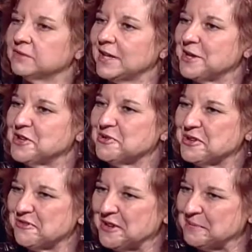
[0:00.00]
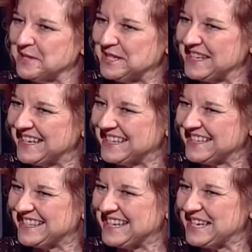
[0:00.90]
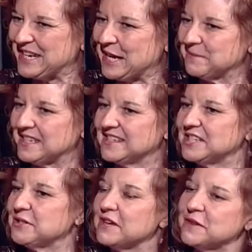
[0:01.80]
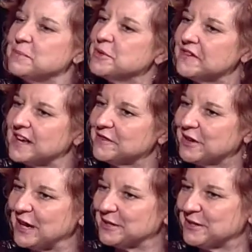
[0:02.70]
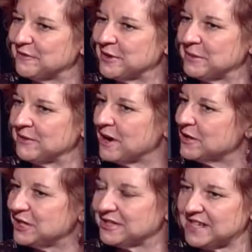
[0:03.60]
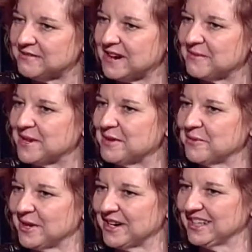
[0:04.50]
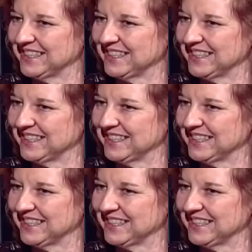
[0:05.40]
I'm glad you and your family decided to stay in Hampton. Did you even move out of your house at Fort Monroe, or did you stay right where you were?